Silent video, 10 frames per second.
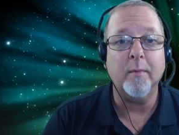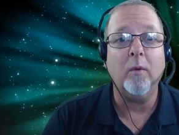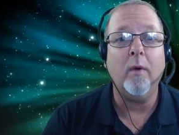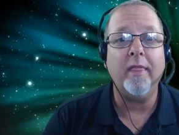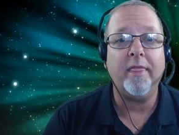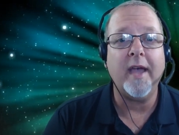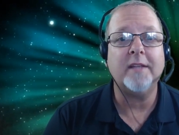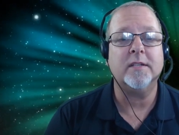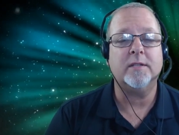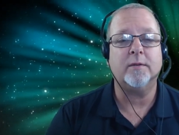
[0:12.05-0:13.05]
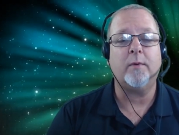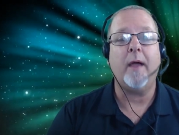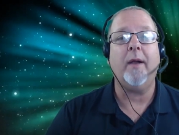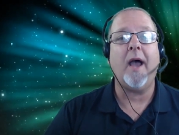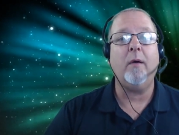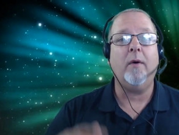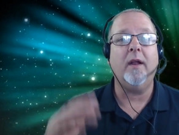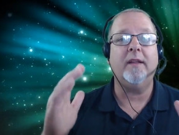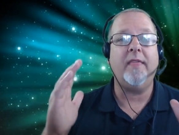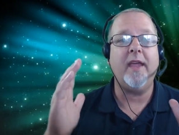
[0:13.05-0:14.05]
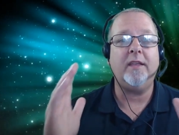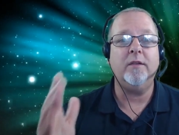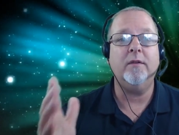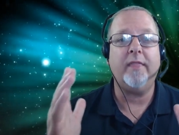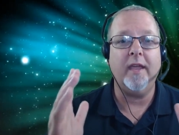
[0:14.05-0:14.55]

My 1,000 subscriber. I want to thank you.